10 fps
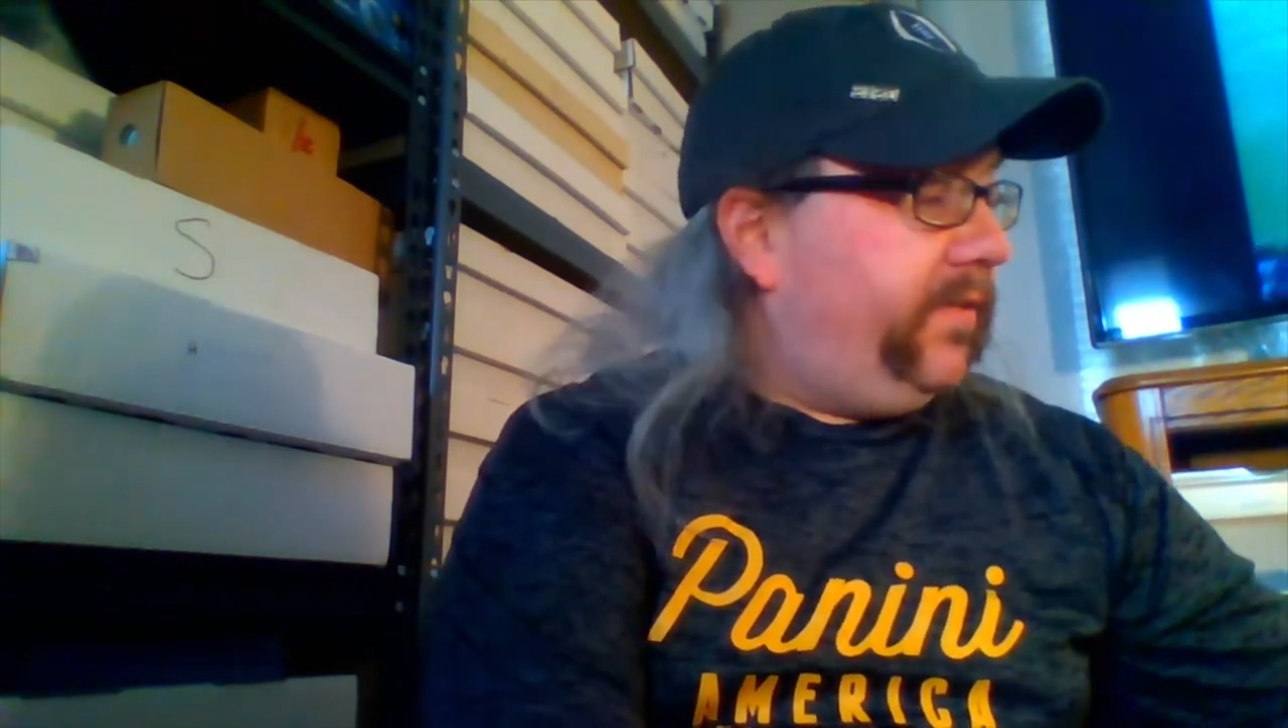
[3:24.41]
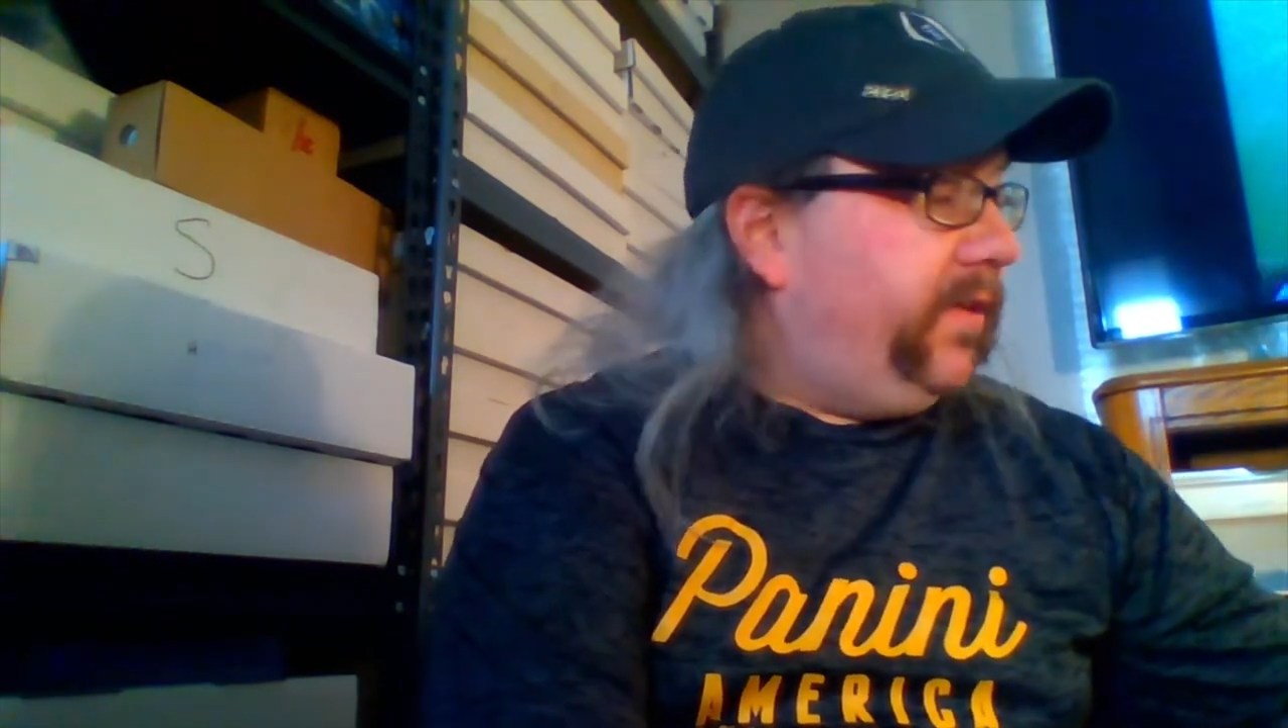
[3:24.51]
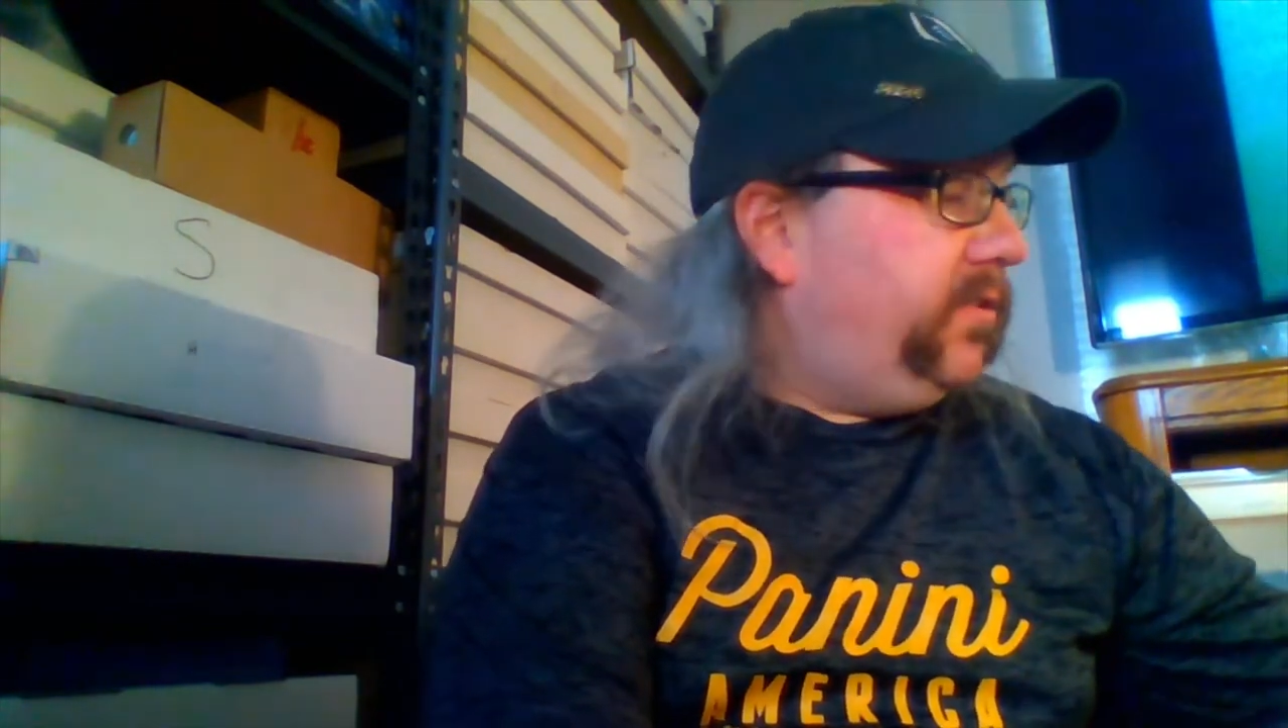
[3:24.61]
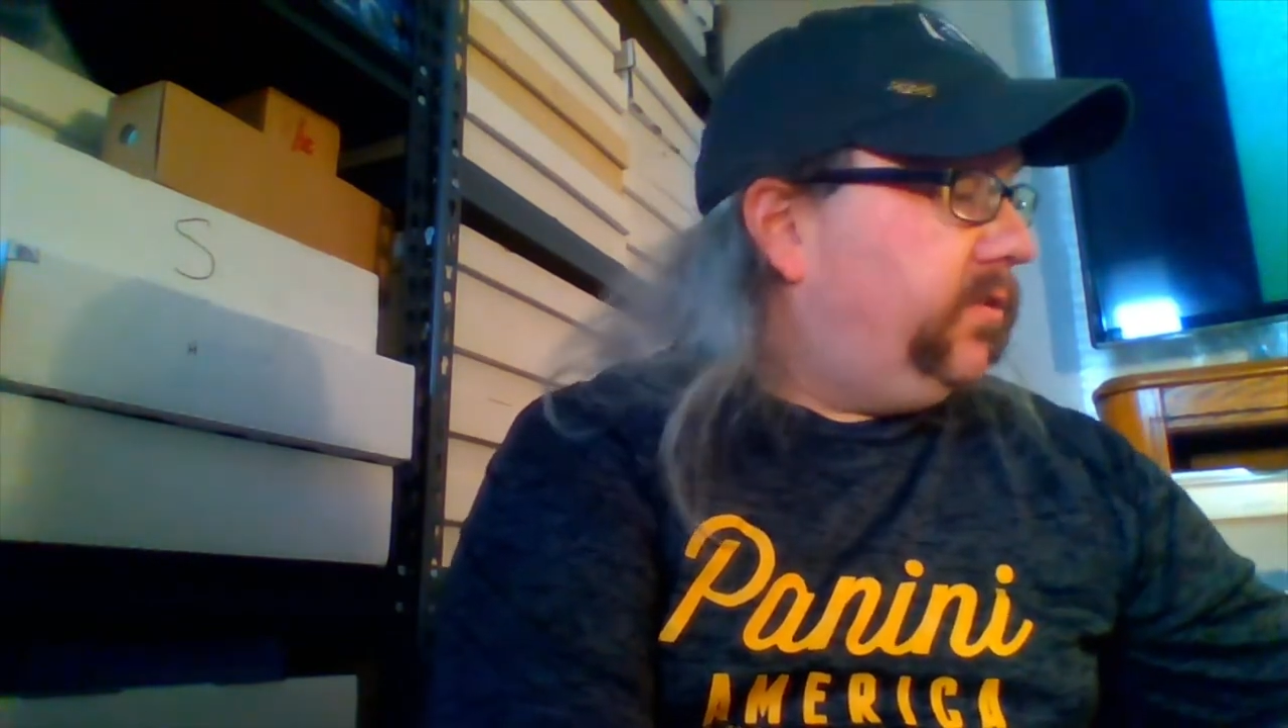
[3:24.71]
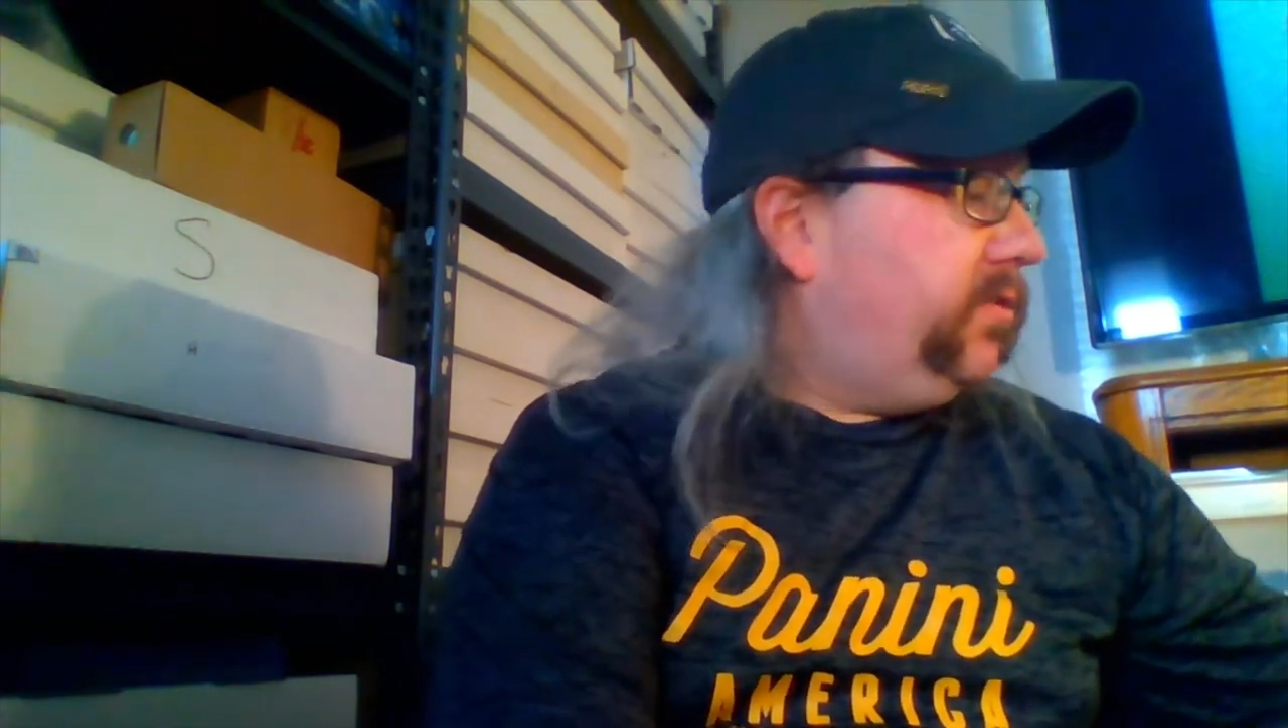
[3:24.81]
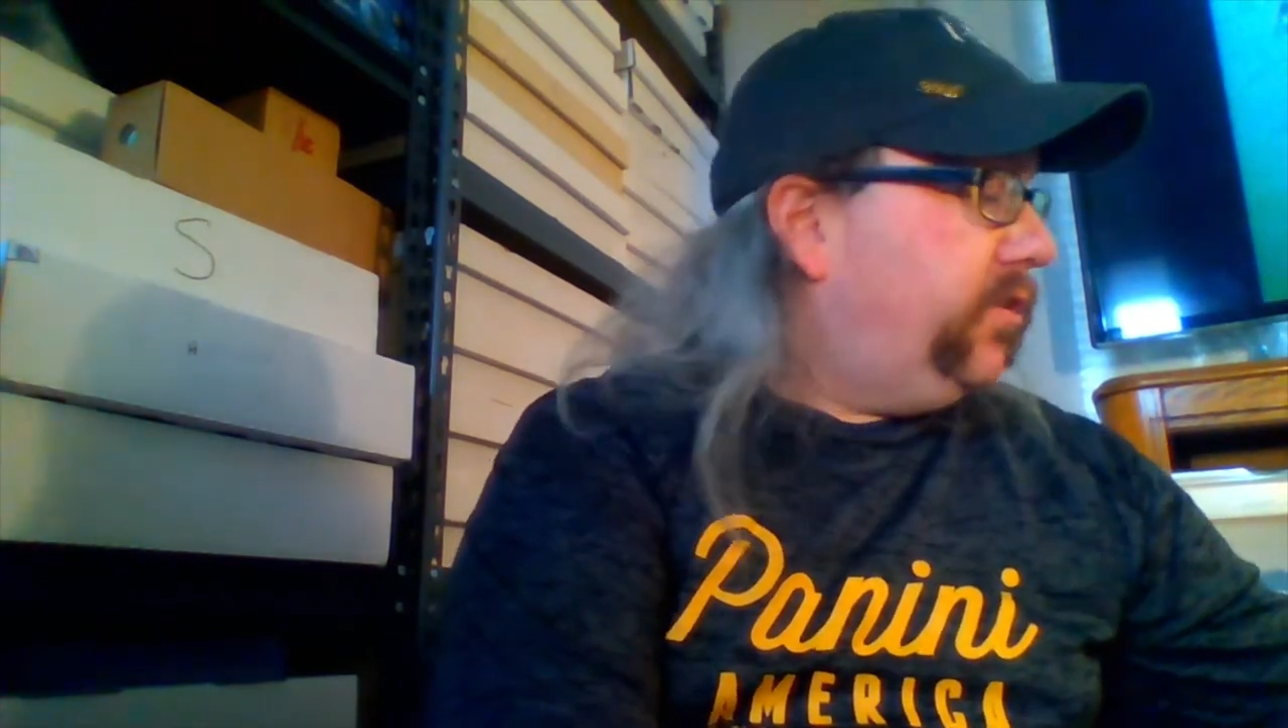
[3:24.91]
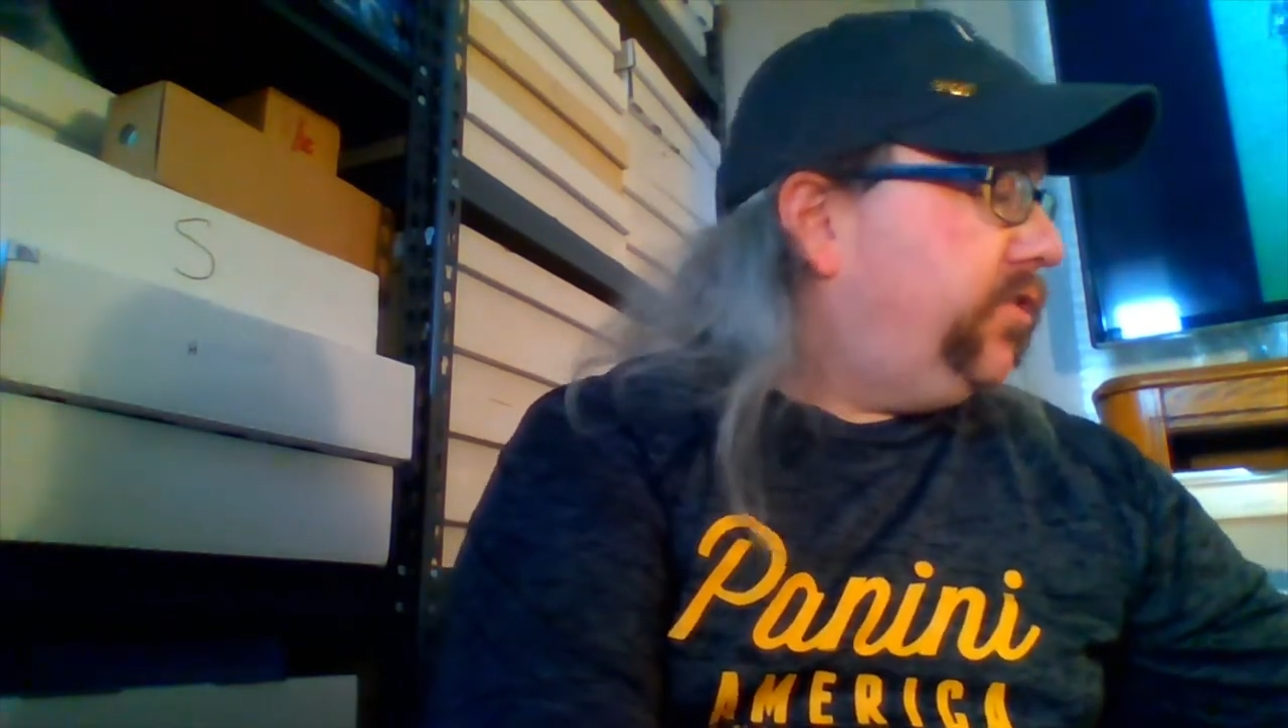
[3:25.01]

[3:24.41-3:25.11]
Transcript: They didn't uh,